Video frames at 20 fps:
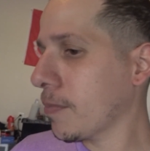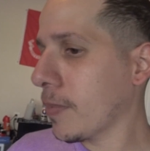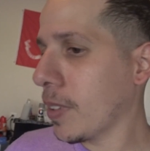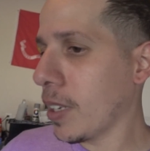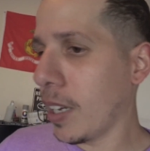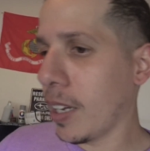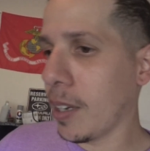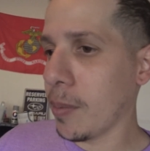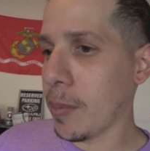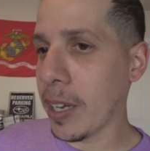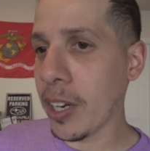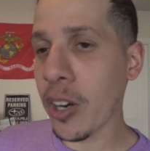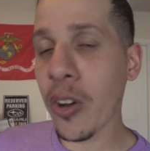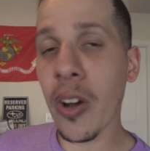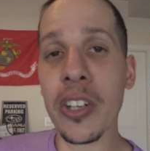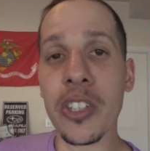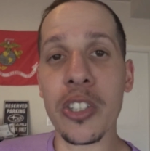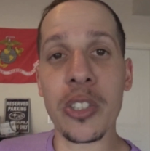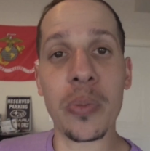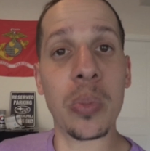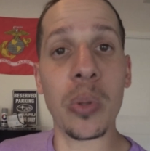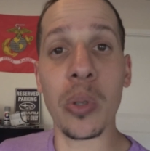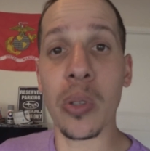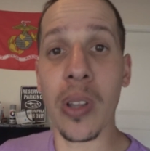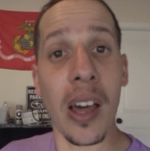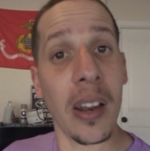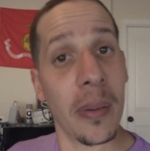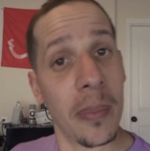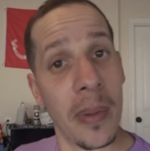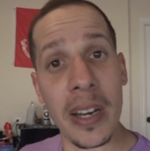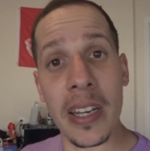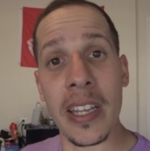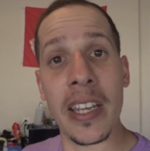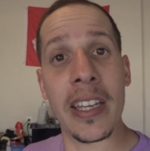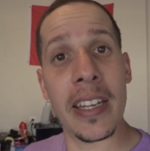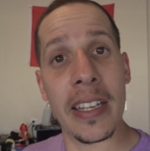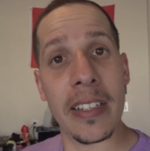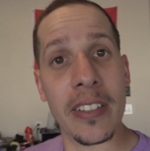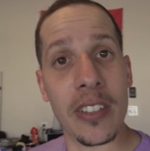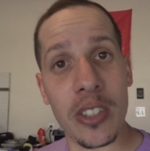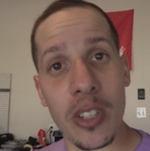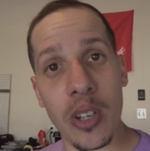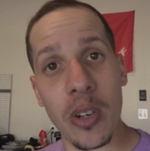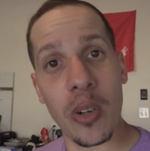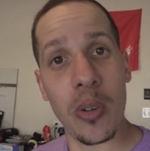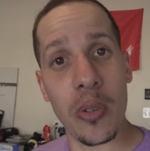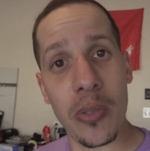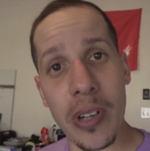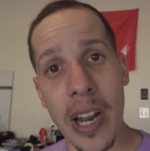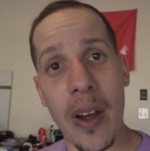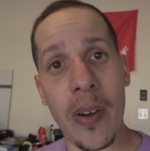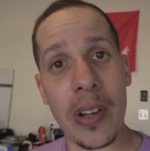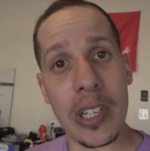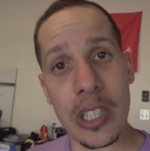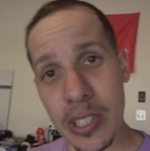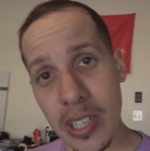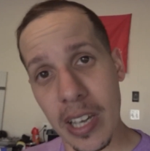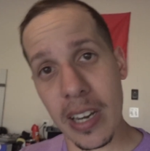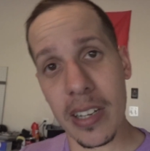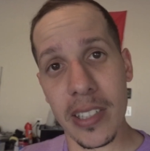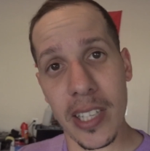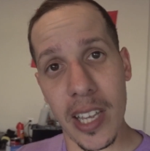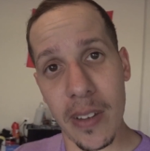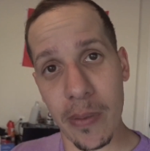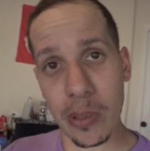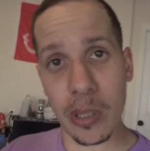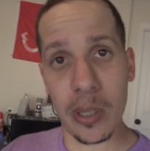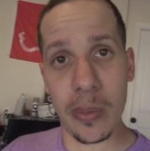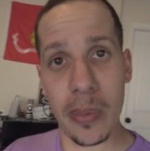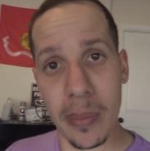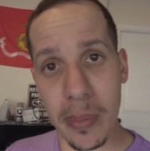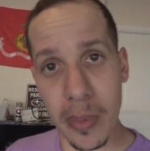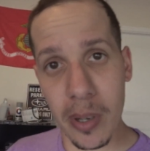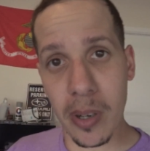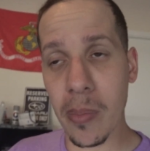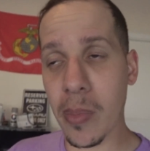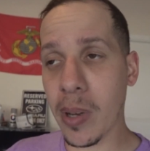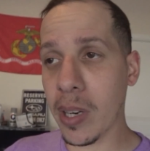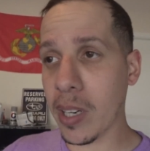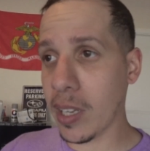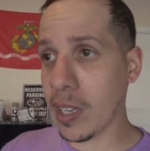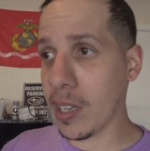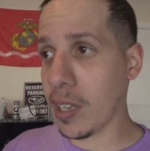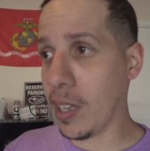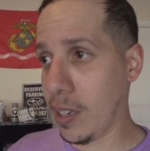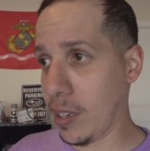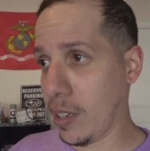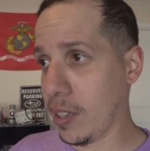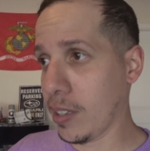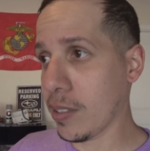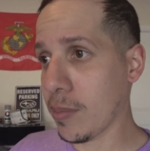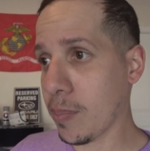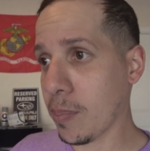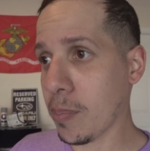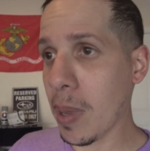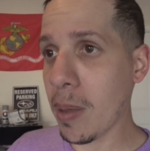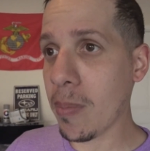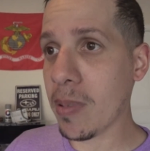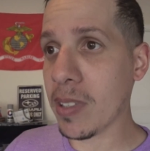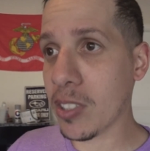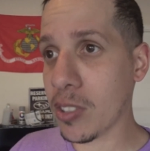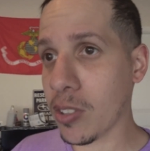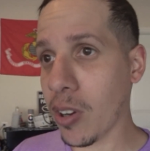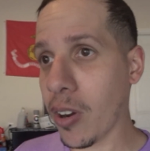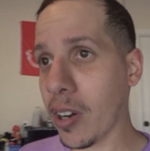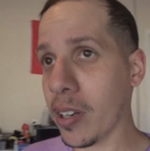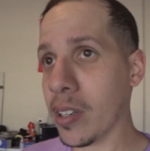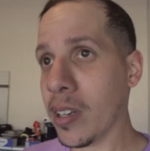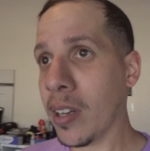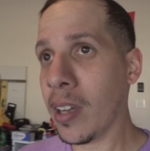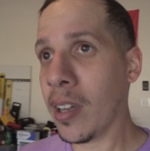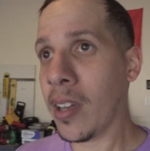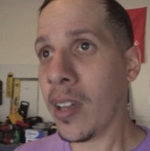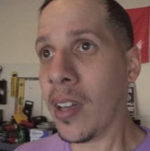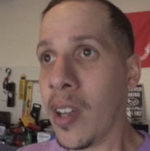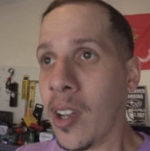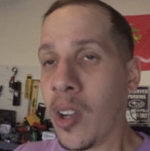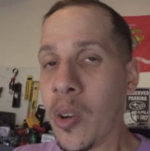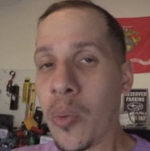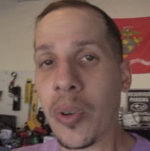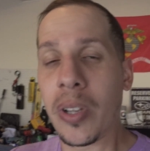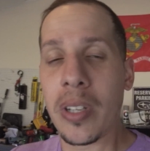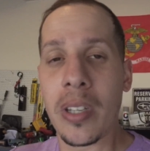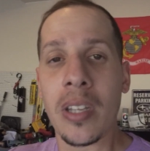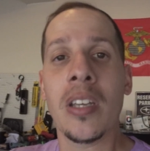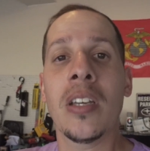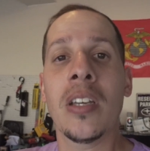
I know I just blew a lot of money in it, so now I just got to save a little bit more money and maybe start with